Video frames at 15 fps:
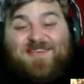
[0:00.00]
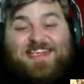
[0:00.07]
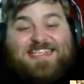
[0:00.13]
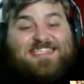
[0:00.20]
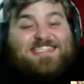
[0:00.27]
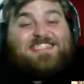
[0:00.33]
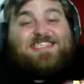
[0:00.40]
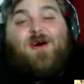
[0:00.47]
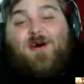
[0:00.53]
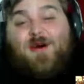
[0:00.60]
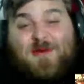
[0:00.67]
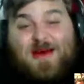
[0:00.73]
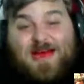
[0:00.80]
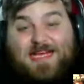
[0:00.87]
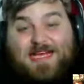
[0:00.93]
be so
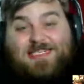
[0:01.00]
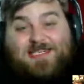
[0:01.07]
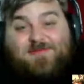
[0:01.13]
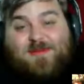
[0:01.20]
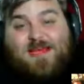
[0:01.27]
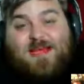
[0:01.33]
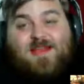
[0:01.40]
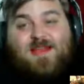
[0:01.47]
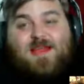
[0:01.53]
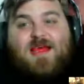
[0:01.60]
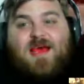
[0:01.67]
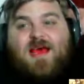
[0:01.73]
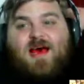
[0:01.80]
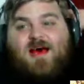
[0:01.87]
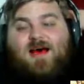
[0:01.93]
amazing, man.
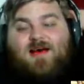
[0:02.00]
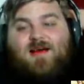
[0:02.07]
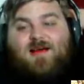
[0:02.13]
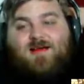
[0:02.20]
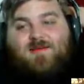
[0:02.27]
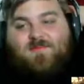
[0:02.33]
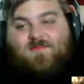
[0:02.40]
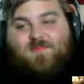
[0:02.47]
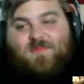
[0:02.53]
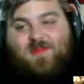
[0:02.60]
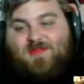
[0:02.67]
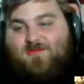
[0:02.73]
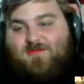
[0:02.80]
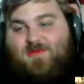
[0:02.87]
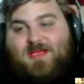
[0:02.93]

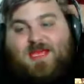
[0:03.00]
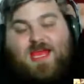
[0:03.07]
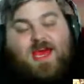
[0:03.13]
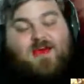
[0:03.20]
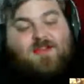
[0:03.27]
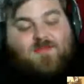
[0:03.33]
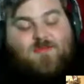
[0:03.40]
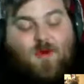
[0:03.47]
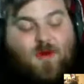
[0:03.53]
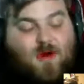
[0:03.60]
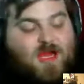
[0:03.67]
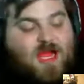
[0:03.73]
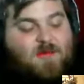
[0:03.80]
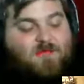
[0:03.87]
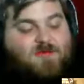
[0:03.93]
But yeah,
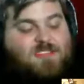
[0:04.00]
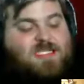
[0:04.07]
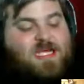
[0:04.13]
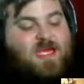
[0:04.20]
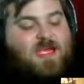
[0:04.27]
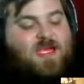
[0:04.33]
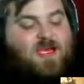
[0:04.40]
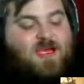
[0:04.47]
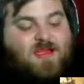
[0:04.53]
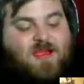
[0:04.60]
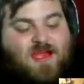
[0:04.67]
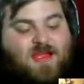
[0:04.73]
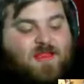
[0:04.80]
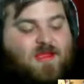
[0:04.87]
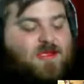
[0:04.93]
Mark Hamill's second,
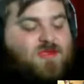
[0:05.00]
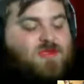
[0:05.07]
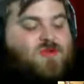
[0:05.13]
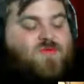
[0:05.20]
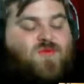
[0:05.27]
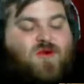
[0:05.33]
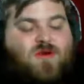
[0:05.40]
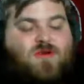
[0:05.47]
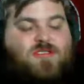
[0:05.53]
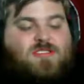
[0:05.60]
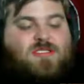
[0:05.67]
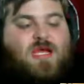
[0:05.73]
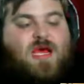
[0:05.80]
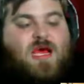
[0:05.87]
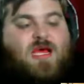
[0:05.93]
Heath Ledger's
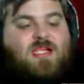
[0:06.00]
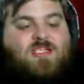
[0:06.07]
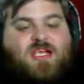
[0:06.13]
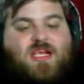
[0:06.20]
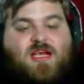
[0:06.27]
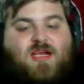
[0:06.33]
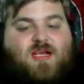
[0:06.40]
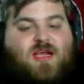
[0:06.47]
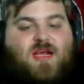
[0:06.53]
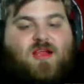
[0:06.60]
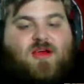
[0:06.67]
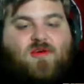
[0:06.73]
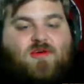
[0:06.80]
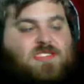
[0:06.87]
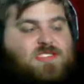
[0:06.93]
first. Jared
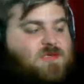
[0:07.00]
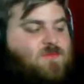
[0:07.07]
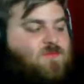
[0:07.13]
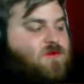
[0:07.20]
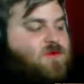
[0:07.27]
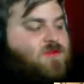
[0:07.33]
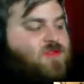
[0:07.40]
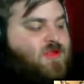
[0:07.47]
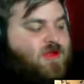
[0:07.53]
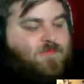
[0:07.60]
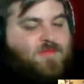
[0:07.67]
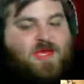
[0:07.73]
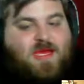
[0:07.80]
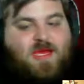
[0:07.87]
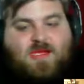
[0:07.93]
Leto is somewhere in the
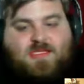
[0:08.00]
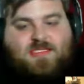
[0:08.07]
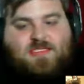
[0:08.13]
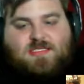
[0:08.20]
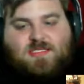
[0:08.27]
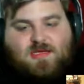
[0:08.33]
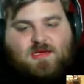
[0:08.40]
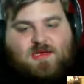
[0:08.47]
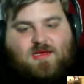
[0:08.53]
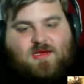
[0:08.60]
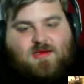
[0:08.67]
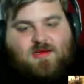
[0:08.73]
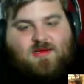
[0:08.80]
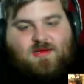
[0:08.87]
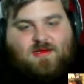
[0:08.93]
abyss
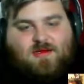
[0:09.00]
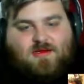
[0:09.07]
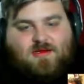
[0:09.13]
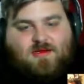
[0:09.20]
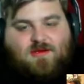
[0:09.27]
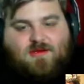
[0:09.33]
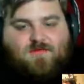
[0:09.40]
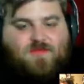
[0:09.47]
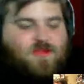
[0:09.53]
of the